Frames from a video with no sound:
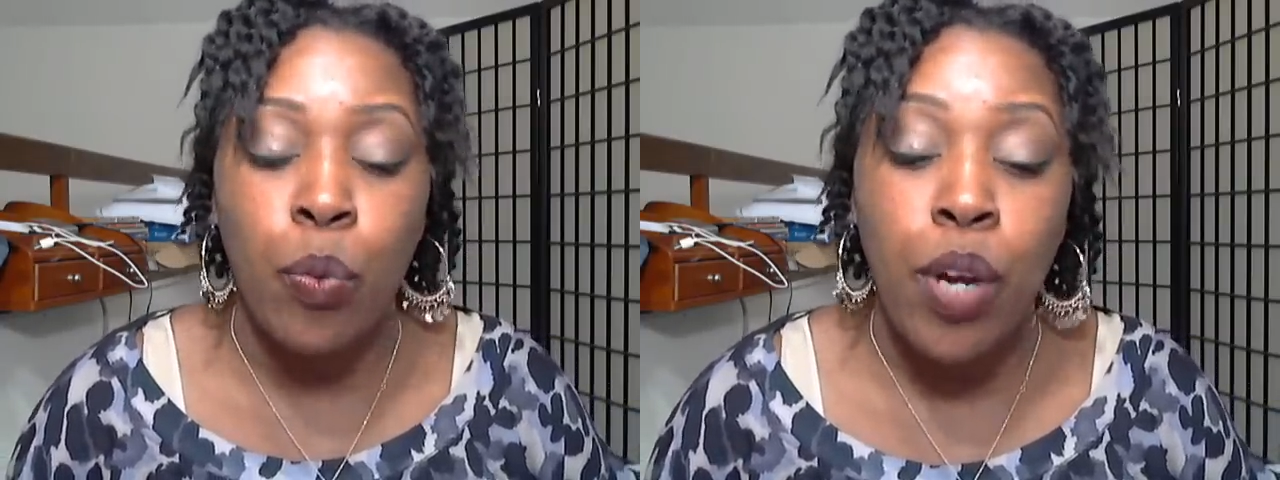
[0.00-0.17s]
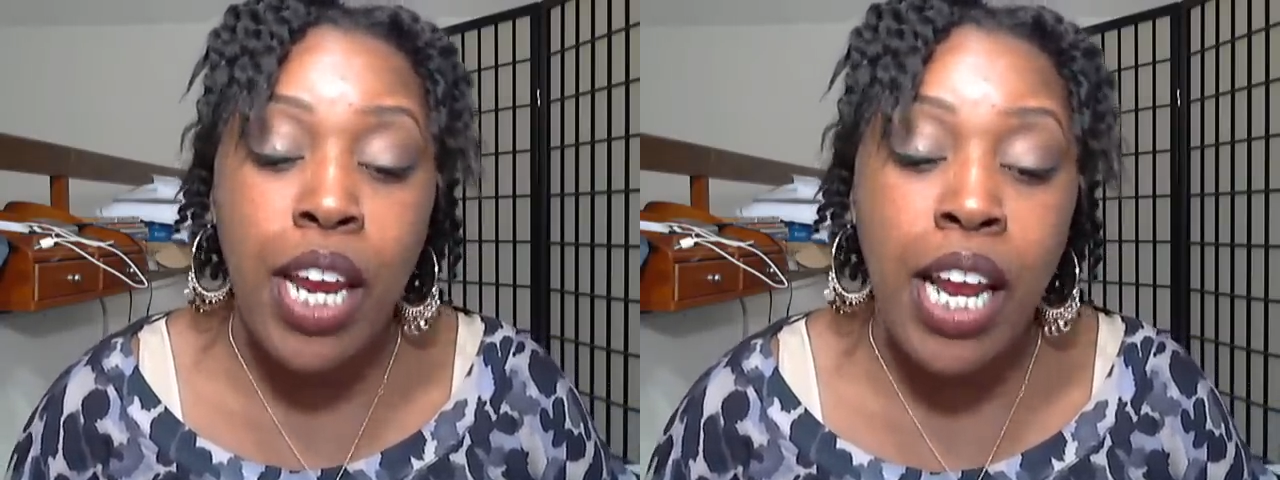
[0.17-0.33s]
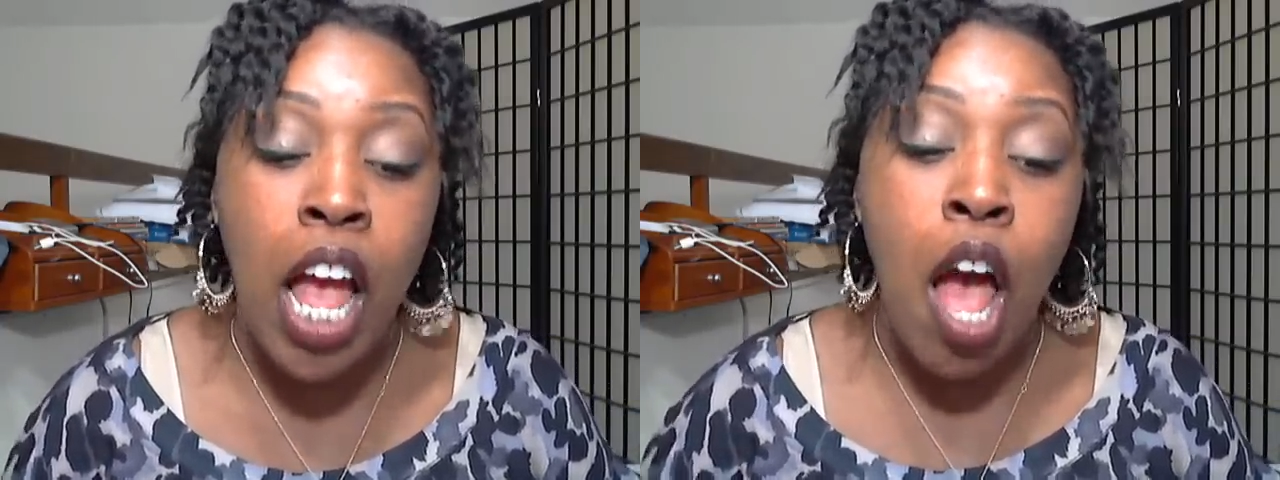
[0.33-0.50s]

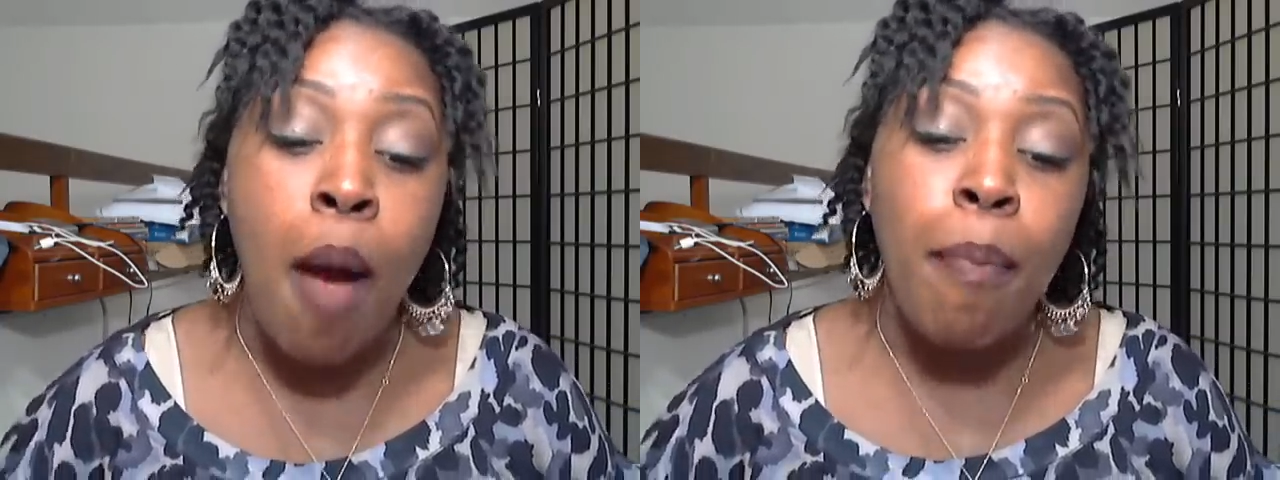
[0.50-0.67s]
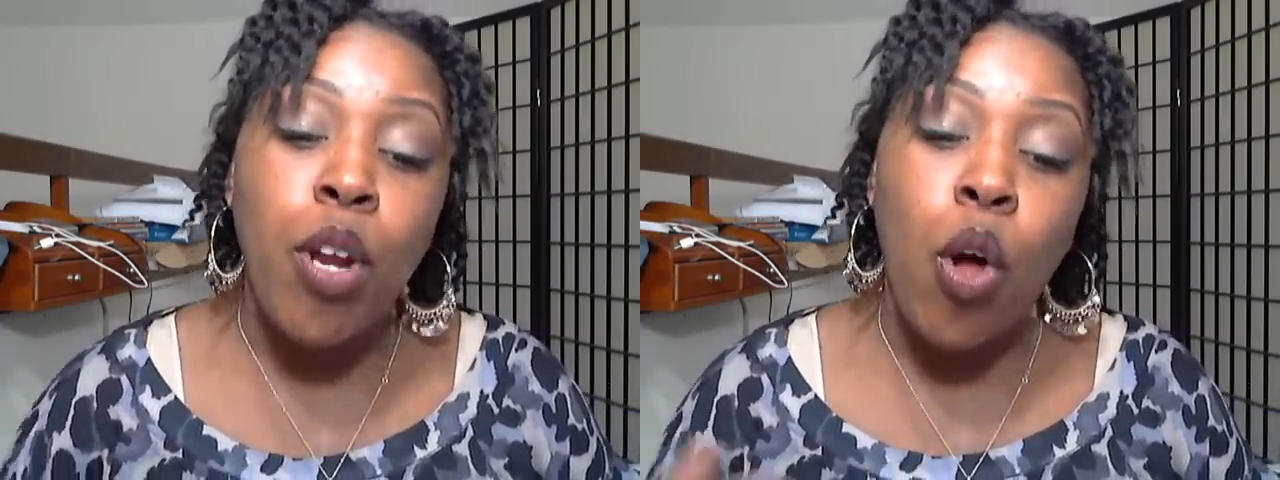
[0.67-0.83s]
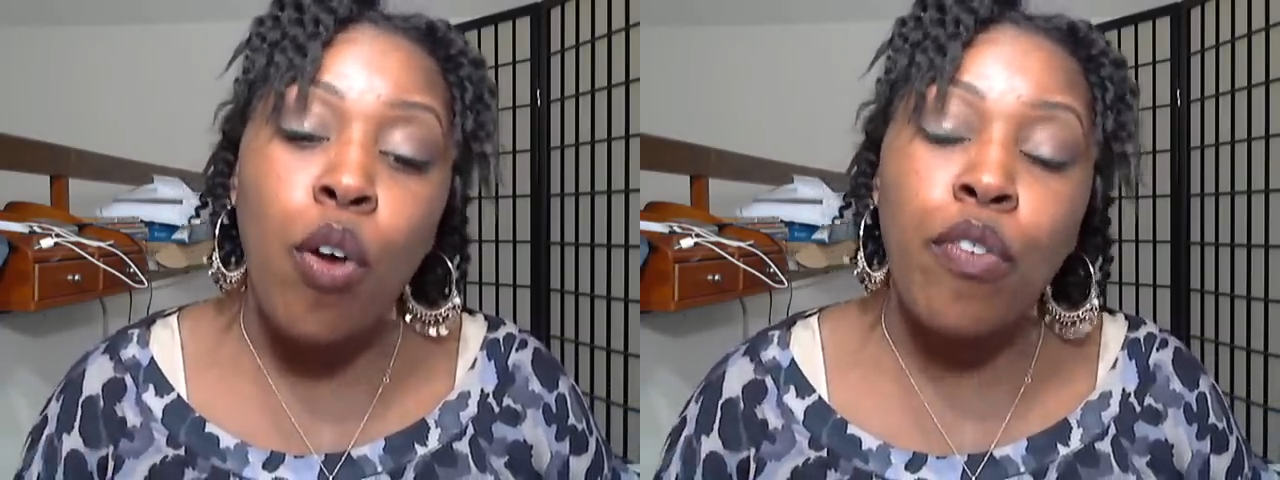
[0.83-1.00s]
ring.
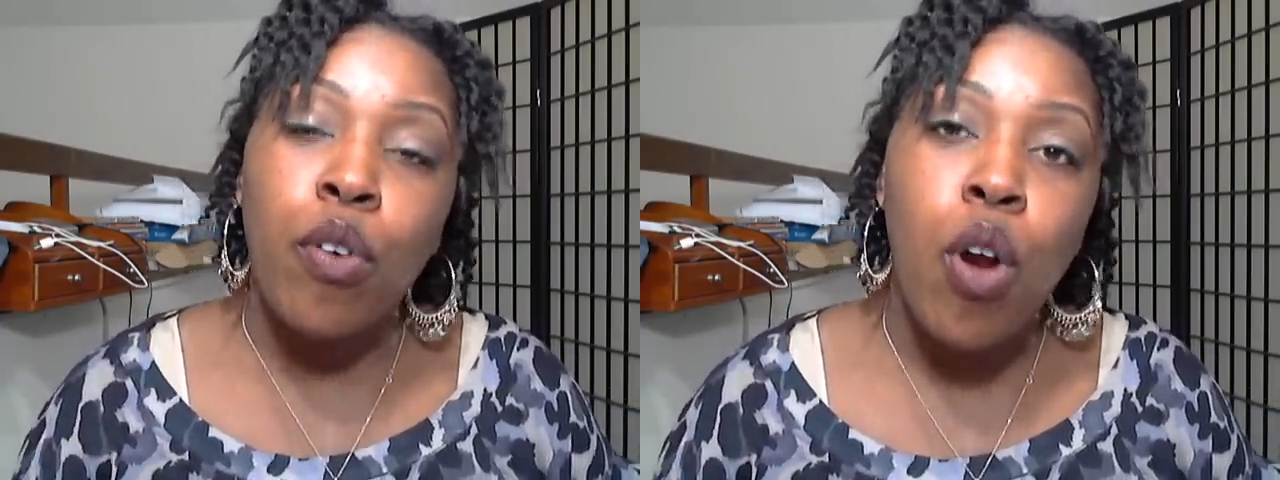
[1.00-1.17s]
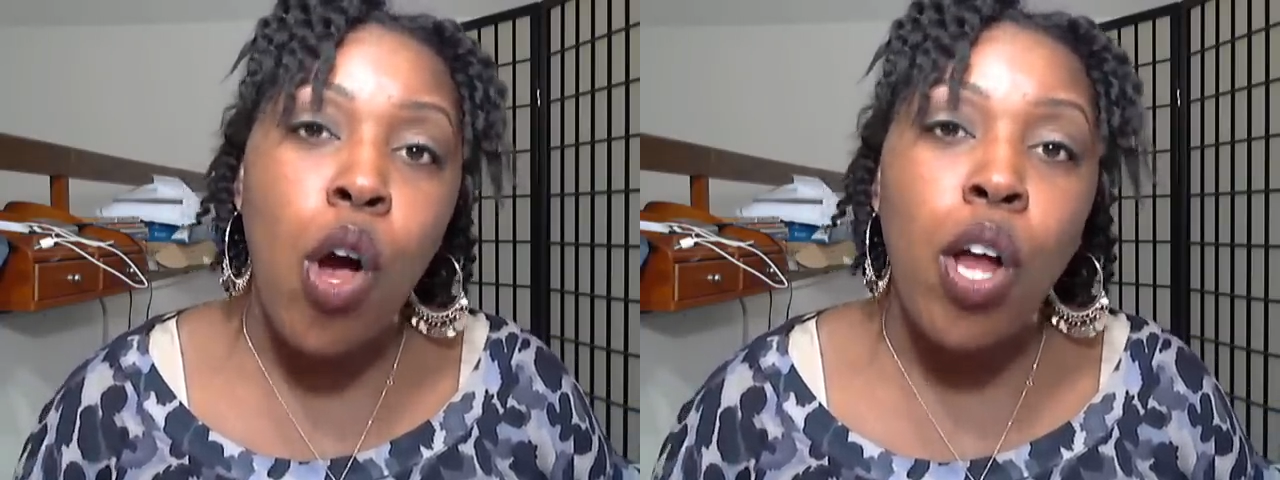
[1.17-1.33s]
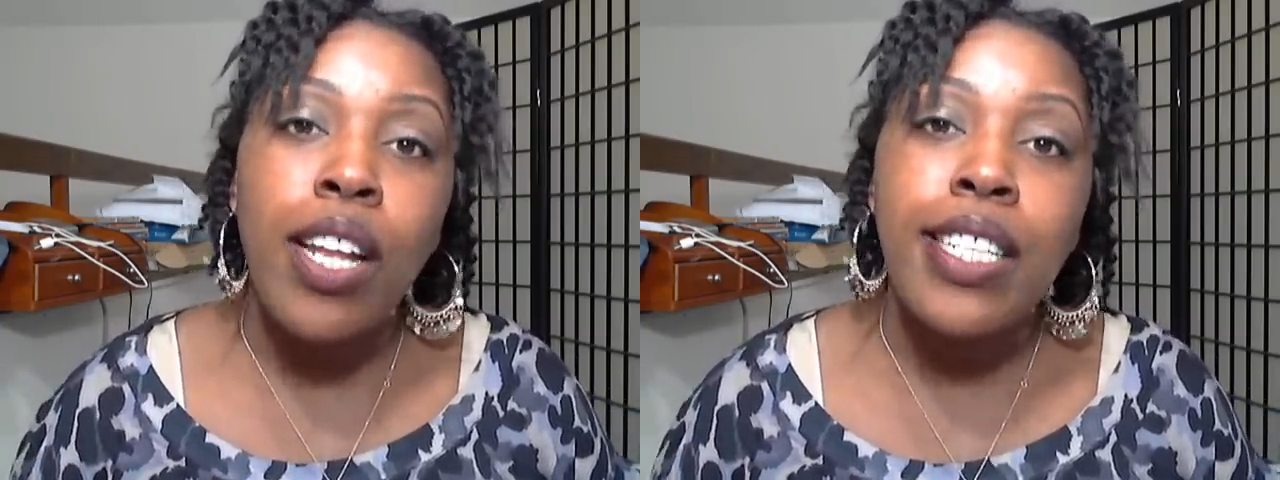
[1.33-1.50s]
But
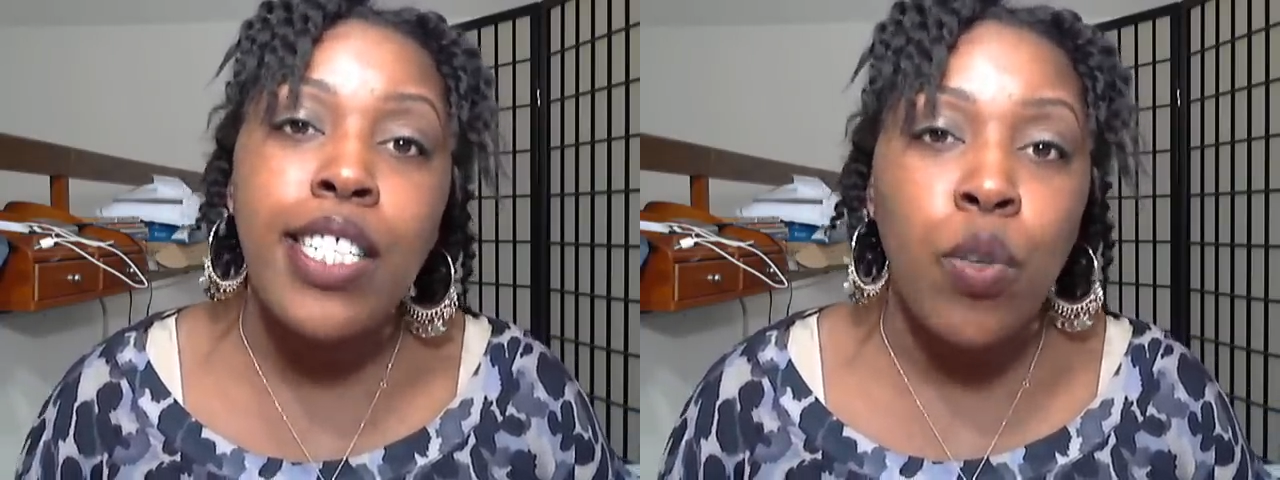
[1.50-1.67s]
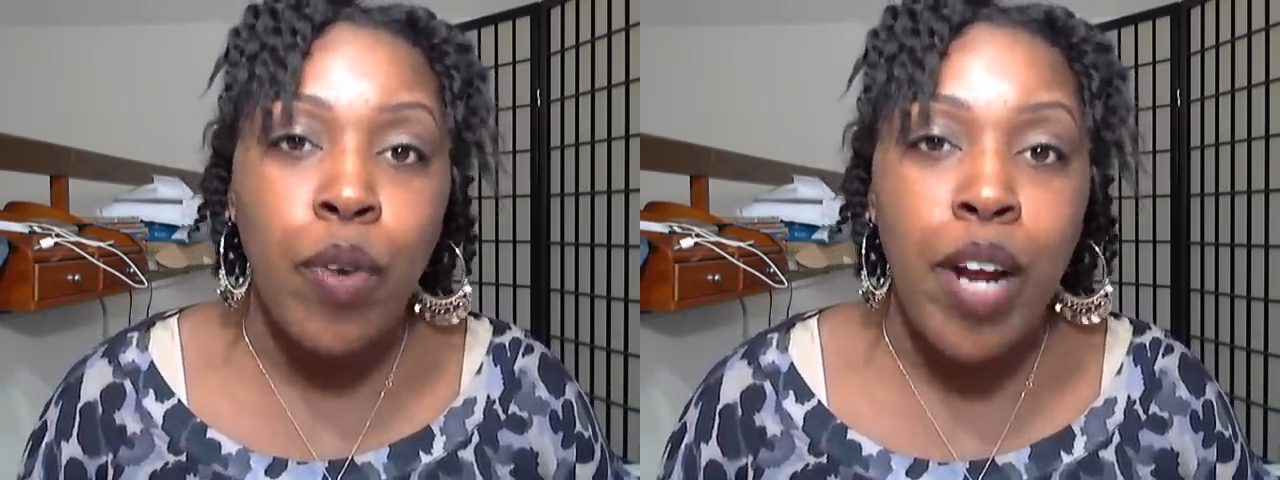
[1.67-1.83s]
overall, as